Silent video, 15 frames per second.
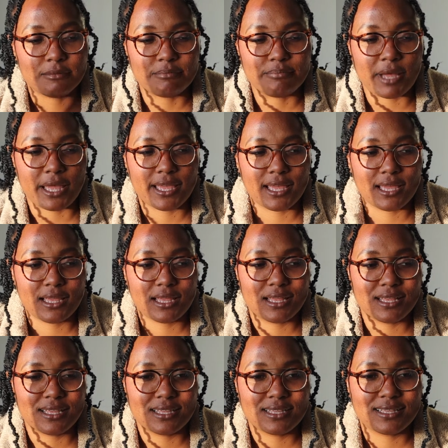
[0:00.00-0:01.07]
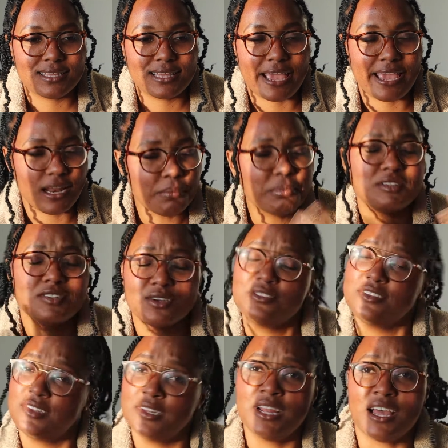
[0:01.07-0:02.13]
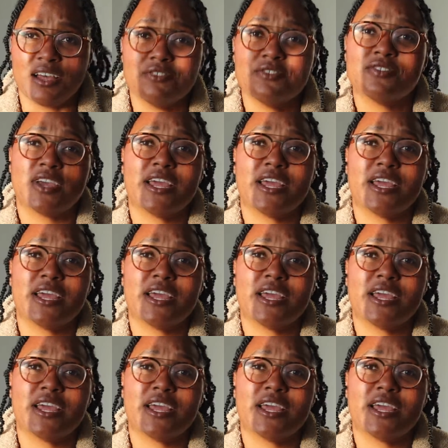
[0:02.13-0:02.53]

But 8 episodes is enough.